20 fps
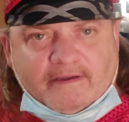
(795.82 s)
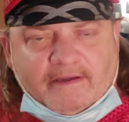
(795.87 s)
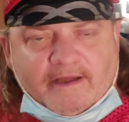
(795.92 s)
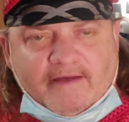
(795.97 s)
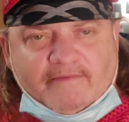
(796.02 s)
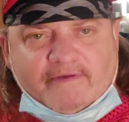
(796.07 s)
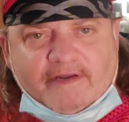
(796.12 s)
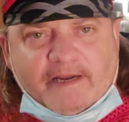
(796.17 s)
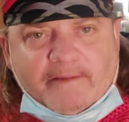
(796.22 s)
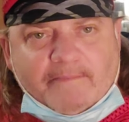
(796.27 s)

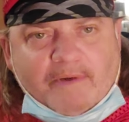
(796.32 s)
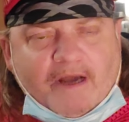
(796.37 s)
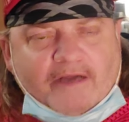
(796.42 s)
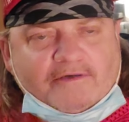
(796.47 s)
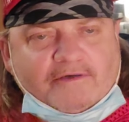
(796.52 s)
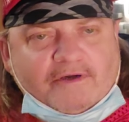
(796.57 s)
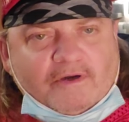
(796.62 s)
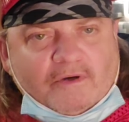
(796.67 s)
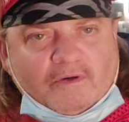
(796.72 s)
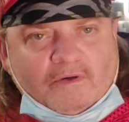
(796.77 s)
of any
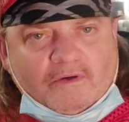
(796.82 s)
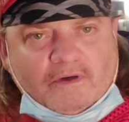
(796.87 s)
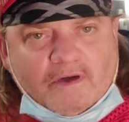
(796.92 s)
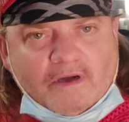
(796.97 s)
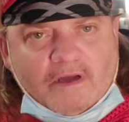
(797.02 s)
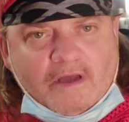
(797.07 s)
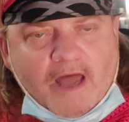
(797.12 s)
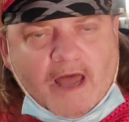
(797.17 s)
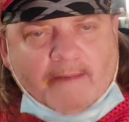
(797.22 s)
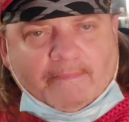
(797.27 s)
practical
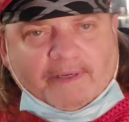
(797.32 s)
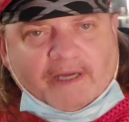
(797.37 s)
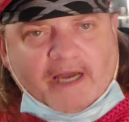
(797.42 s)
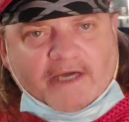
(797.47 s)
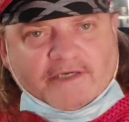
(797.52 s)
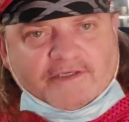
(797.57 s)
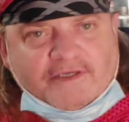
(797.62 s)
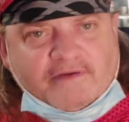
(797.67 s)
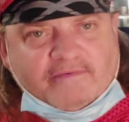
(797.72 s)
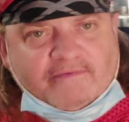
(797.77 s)

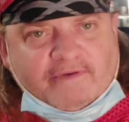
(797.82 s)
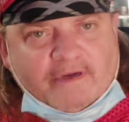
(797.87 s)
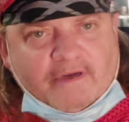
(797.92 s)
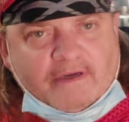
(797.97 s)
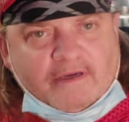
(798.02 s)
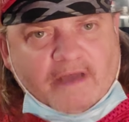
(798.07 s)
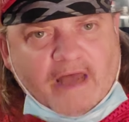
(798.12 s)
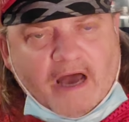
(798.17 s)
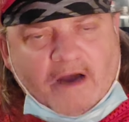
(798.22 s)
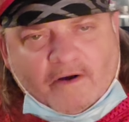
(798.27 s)
application of
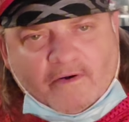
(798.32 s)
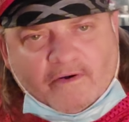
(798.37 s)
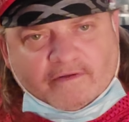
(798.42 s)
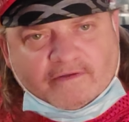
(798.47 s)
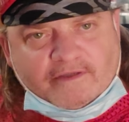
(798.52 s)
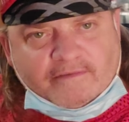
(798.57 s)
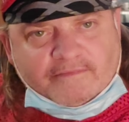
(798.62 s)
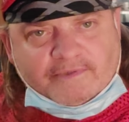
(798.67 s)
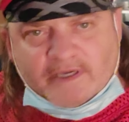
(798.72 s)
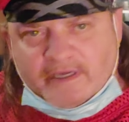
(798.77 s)

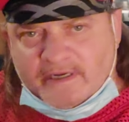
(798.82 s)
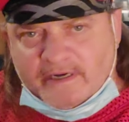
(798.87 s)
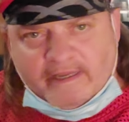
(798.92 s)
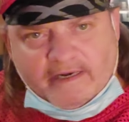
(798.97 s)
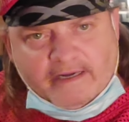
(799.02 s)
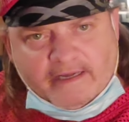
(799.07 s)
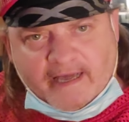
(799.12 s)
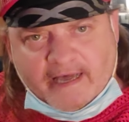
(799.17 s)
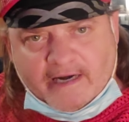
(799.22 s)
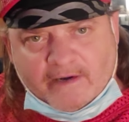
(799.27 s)
algorithms in
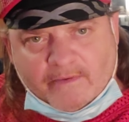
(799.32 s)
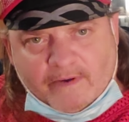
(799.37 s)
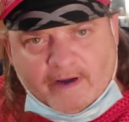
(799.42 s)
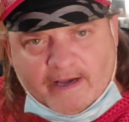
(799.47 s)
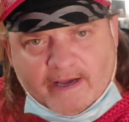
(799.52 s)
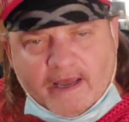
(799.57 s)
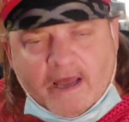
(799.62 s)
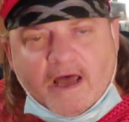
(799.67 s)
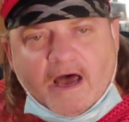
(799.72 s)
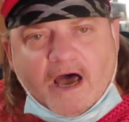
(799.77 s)
any kind of
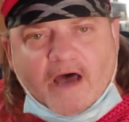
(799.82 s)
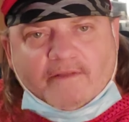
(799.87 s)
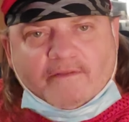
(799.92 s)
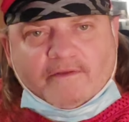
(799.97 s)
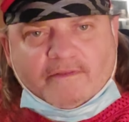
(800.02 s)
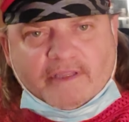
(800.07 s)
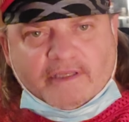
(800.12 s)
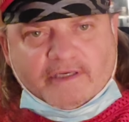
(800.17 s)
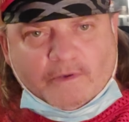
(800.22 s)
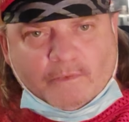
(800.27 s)
way
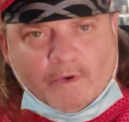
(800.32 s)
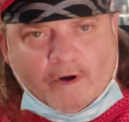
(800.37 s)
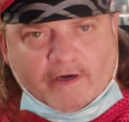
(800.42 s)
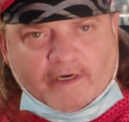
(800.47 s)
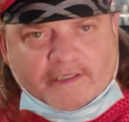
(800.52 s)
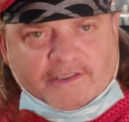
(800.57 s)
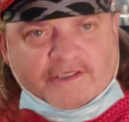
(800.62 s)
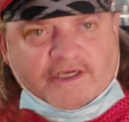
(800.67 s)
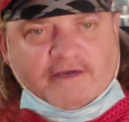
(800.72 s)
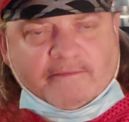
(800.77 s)
other than the word
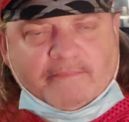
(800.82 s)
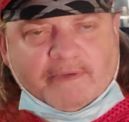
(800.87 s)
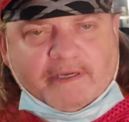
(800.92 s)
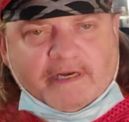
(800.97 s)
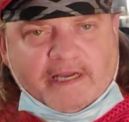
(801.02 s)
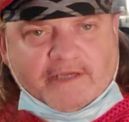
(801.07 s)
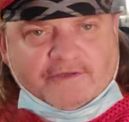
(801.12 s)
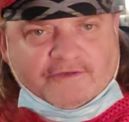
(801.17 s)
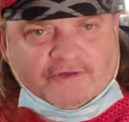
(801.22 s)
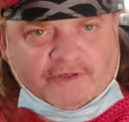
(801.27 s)
itself being
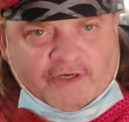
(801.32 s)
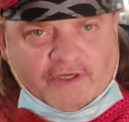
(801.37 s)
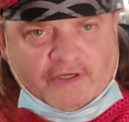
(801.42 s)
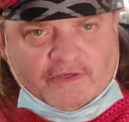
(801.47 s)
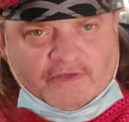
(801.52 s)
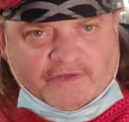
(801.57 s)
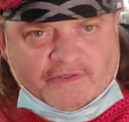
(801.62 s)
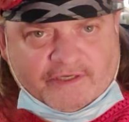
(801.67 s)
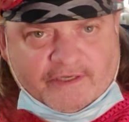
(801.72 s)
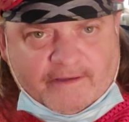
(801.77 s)

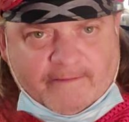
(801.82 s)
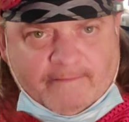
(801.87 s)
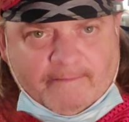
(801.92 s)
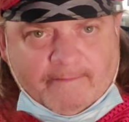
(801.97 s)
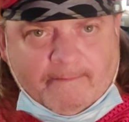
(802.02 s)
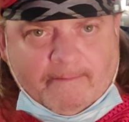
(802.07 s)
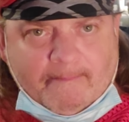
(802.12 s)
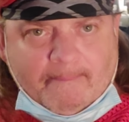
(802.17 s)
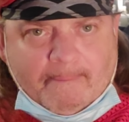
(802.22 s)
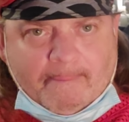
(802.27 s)
introduced.
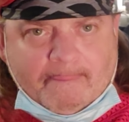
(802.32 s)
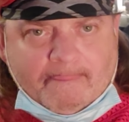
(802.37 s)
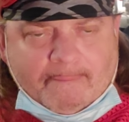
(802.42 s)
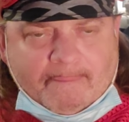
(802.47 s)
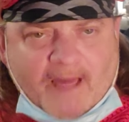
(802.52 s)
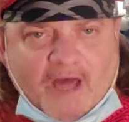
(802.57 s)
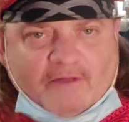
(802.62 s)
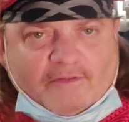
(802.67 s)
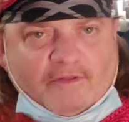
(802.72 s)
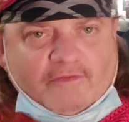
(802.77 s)

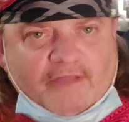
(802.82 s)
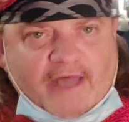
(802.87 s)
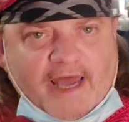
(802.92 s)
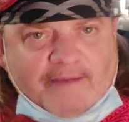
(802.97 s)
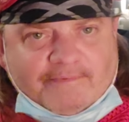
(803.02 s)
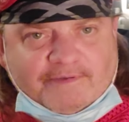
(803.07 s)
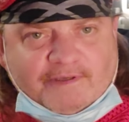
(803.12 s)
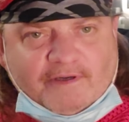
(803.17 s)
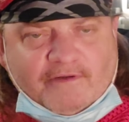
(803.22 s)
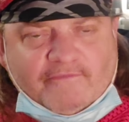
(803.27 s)
Although the
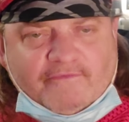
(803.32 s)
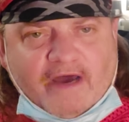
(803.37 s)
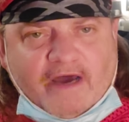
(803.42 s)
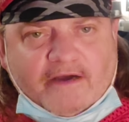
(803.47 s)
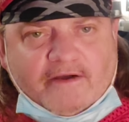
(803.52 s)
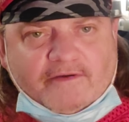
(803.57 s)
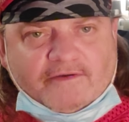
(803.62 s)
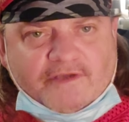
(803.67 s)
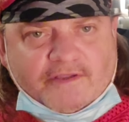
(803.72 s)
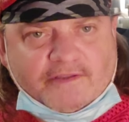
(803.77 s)
absolute
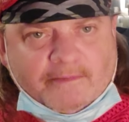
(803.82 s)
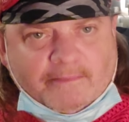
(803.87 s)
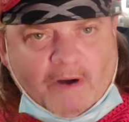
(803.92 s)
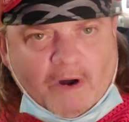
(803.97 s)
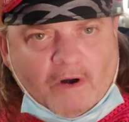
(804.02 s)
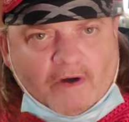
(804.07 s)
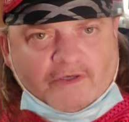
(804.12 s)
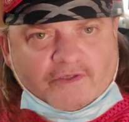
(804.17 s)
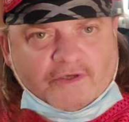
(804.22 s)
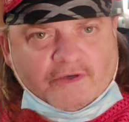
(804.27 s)
values of the
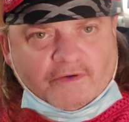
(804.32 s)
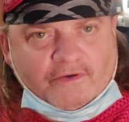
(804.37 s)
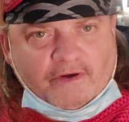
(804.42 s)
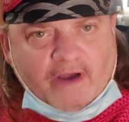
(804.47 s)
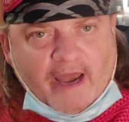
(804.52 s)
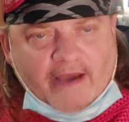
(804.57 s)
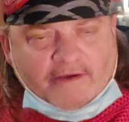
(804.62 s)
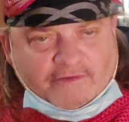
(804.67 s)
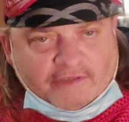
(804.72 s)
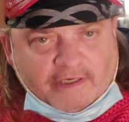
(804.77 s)
bars are
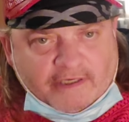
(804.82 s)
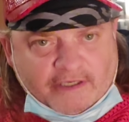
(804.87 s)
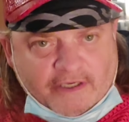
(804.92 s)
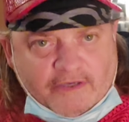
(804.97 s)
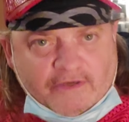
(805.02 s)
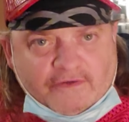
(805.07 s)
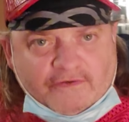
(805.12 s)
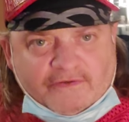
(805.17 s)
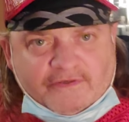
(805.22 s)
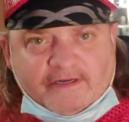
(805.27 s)
actually
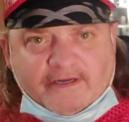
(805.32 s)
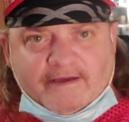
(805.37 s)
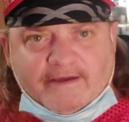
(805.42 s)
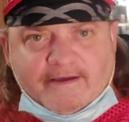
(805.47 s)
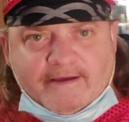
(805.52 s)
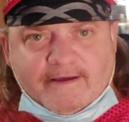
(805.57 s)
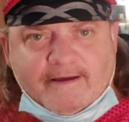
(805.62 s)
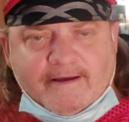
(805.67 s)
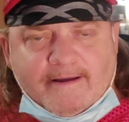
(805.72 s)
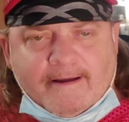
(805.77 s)
used,
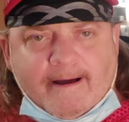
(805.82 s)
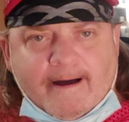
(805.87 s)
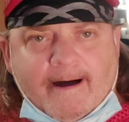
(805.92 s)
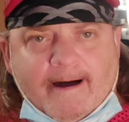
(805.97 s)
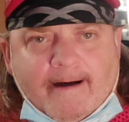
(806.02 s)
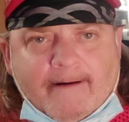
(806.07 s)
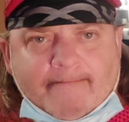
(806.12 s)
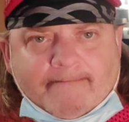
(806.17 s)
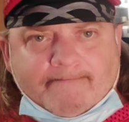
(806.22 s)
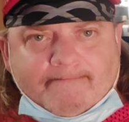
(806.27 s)

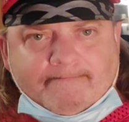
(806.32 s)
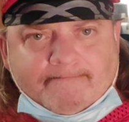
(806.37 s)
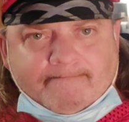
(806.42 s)
and